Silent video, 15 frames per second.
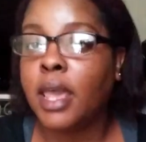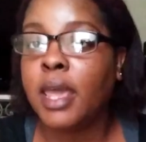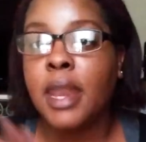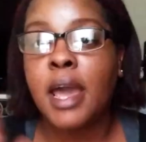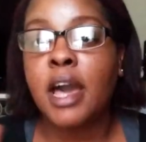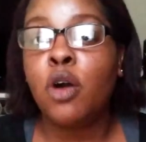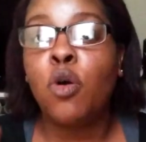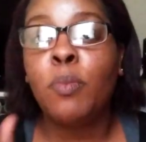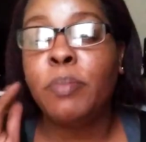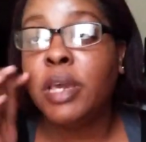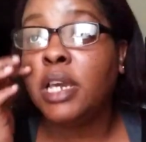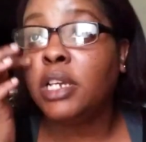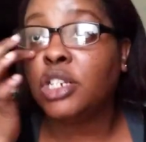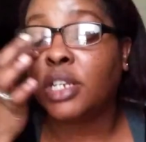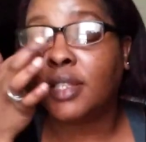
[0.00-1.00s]
And I don't
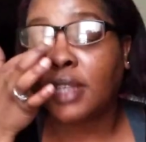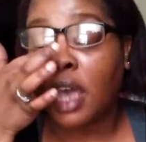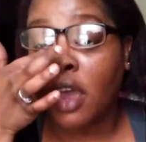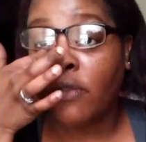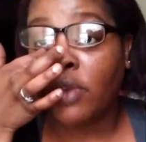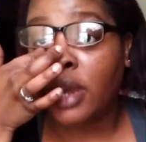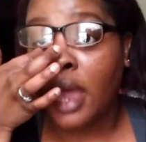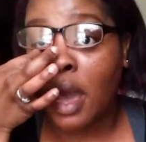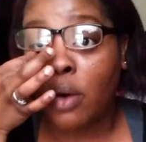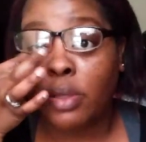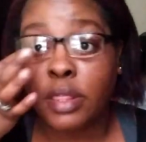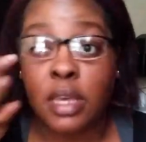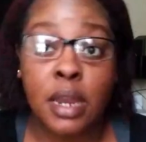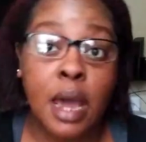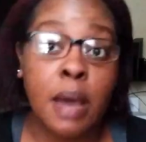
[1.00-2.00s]
mean just every now
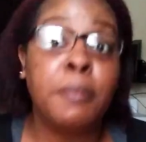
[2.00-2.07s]
and then.